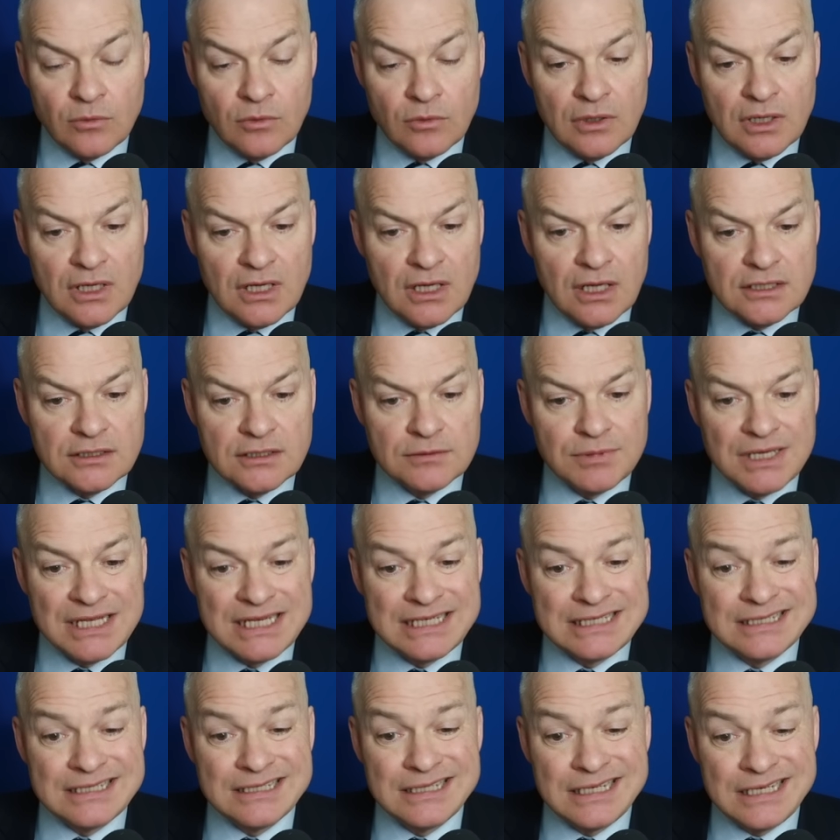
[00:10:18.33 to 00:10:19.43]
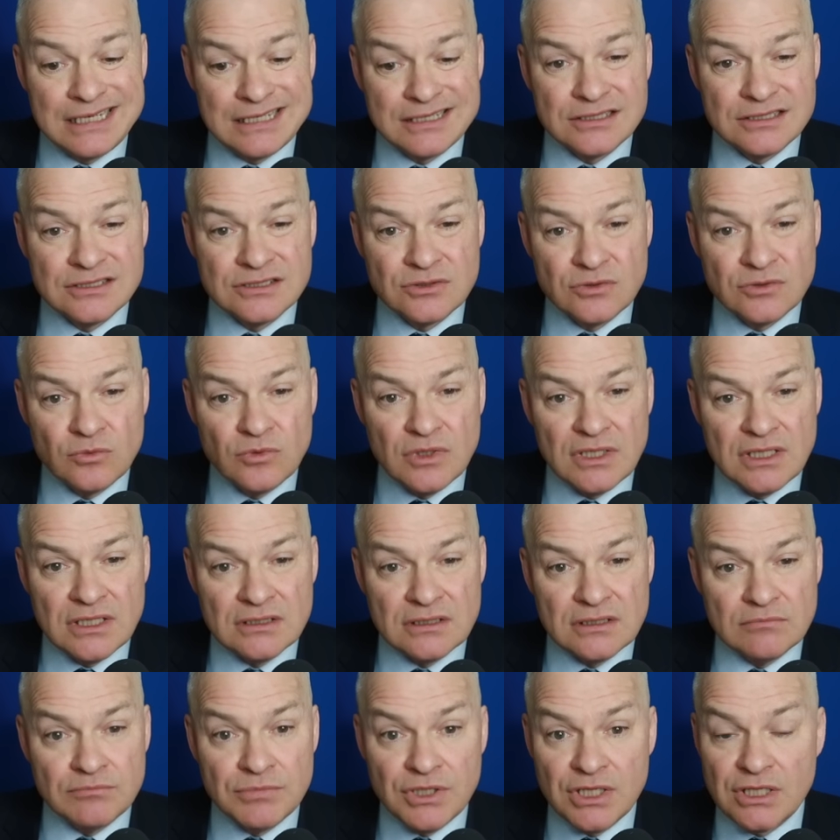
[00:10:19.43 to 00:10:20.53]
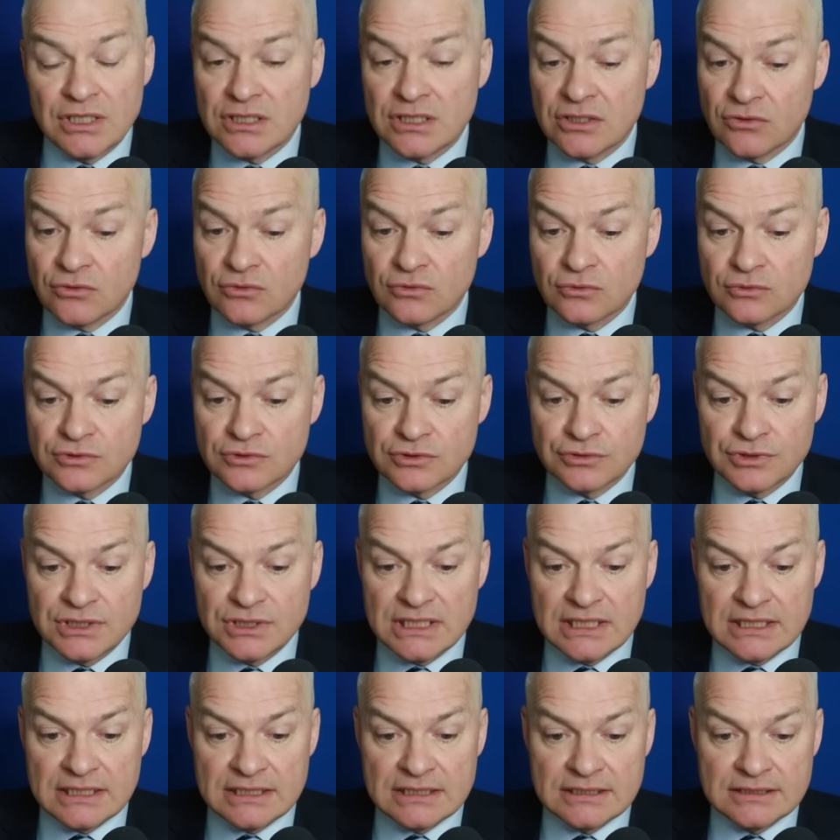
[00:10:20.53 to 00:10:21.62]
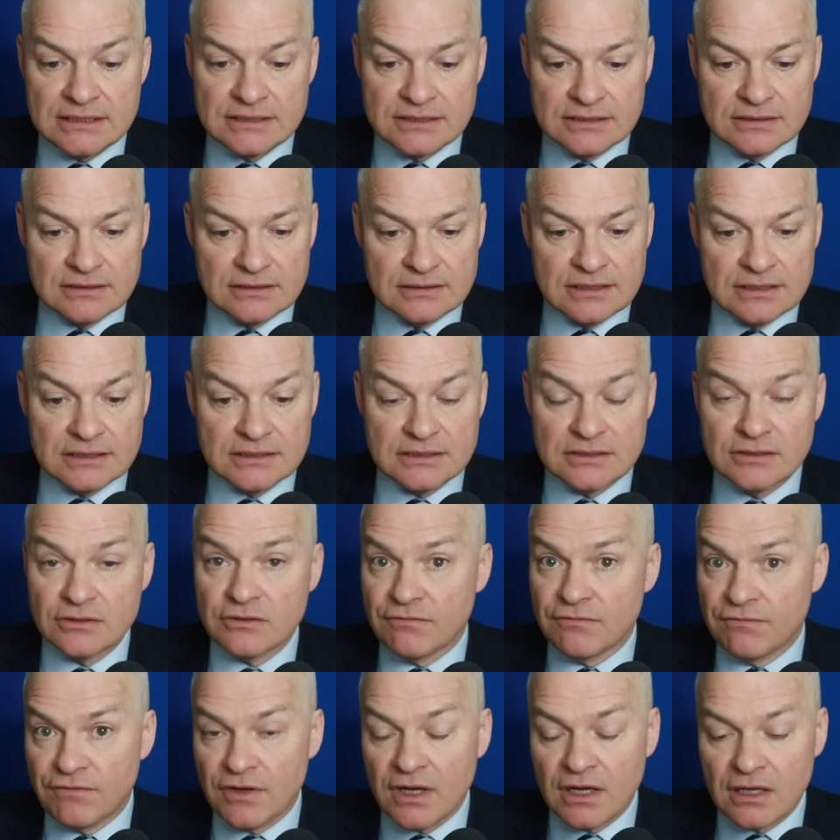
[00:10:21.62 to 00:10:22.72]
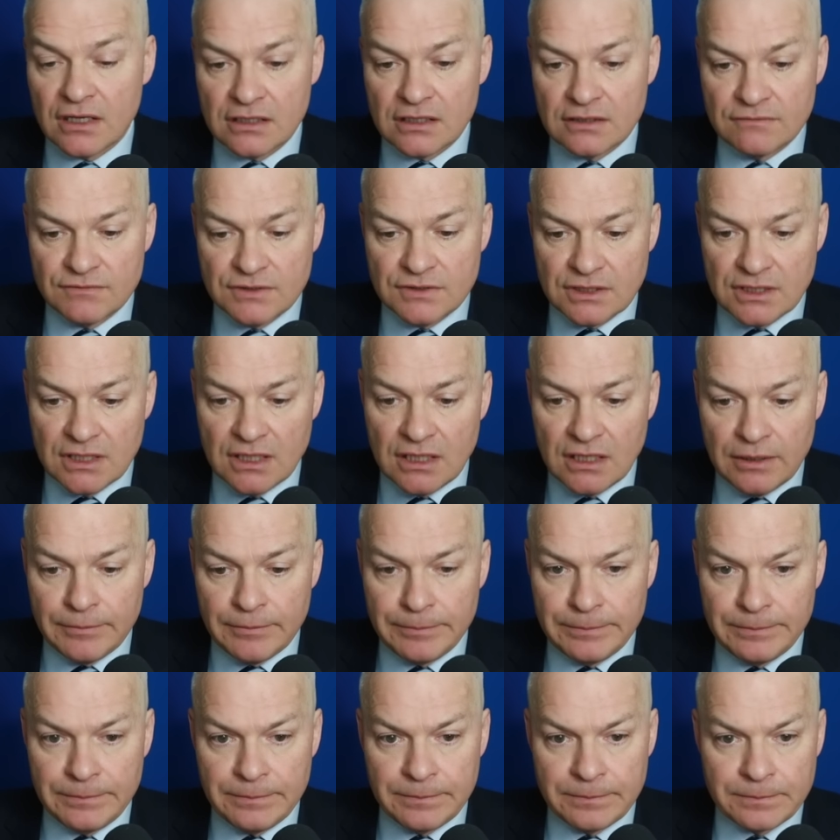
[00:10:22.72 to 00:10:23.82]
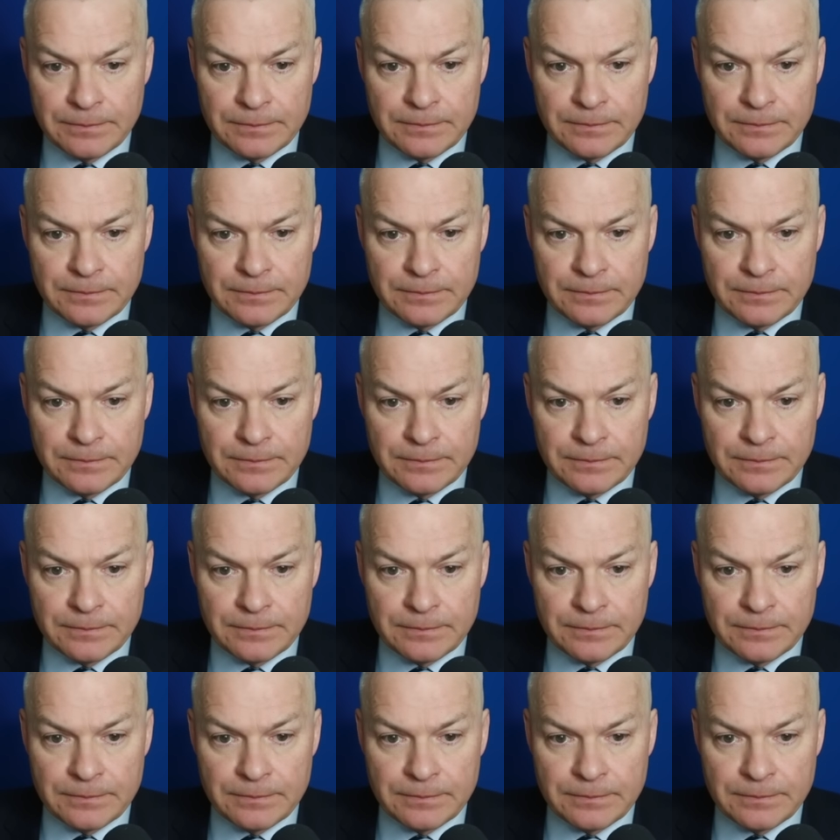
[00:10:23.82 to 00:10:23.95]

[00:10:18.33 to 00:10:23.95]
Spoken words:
Well, I could play Leard with burning all three E's. There's still five to come.